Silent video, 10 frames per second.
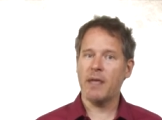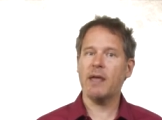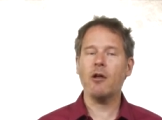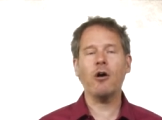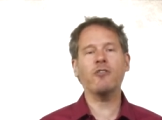
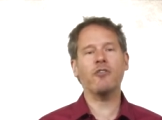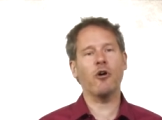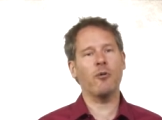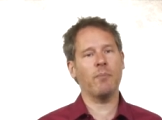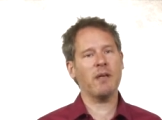and
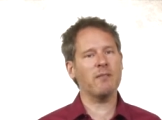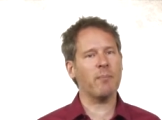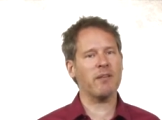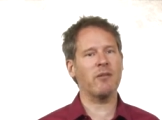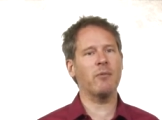also because
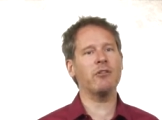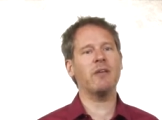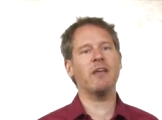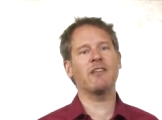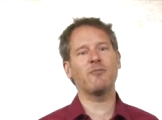
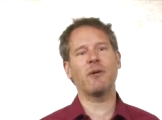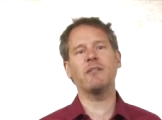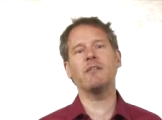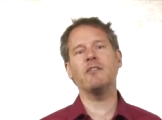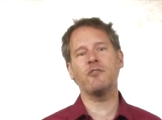Pasamonte
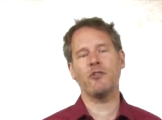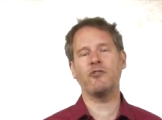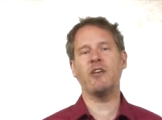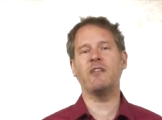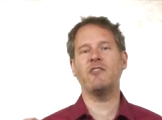expressly
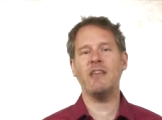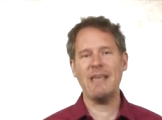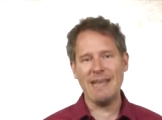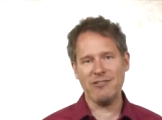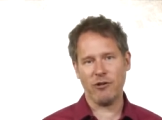associates
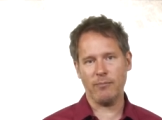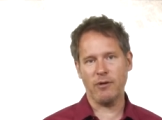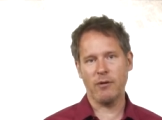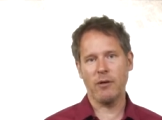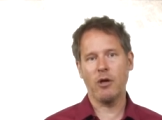
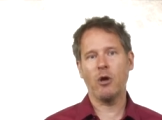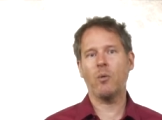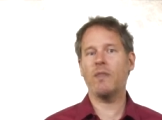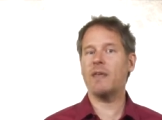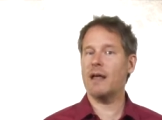Egypt
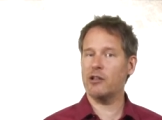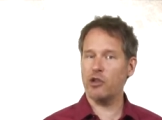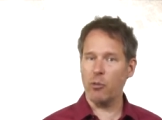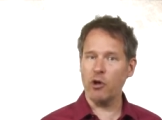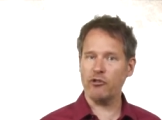with El
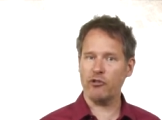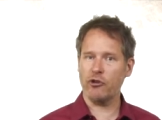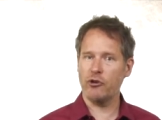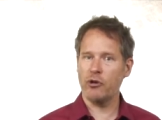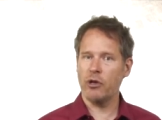
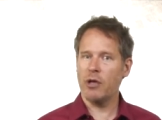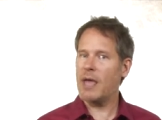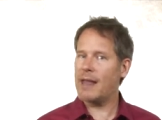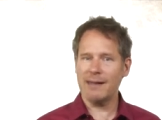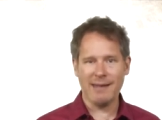Toboso
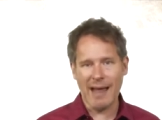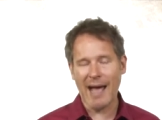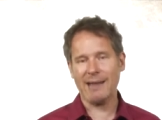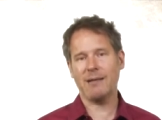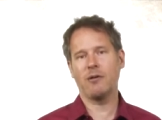and
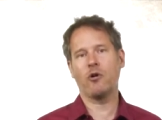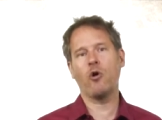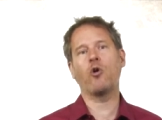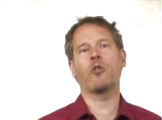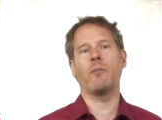not
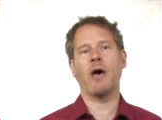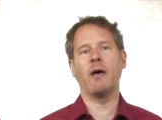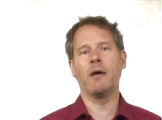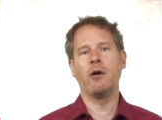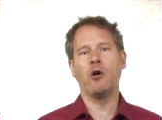Cordoba
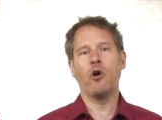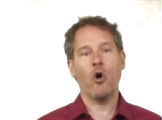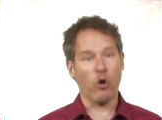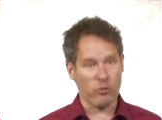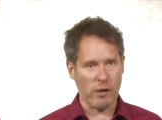
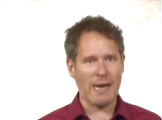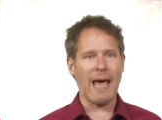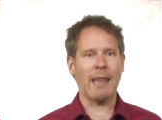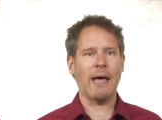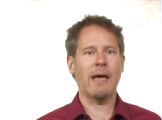or
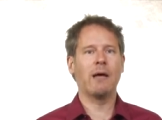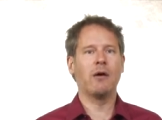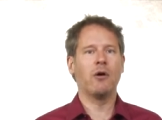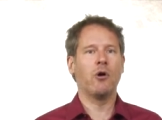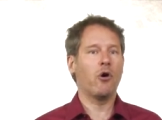Granada,
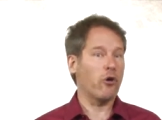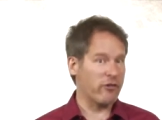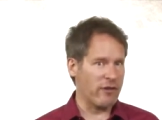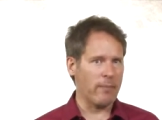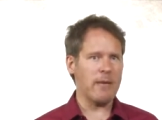or
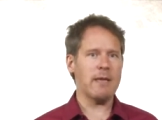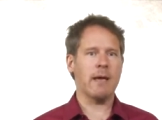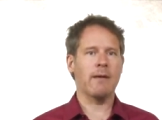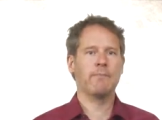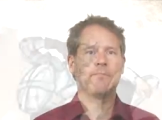
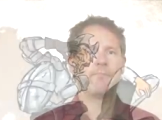Sevilla.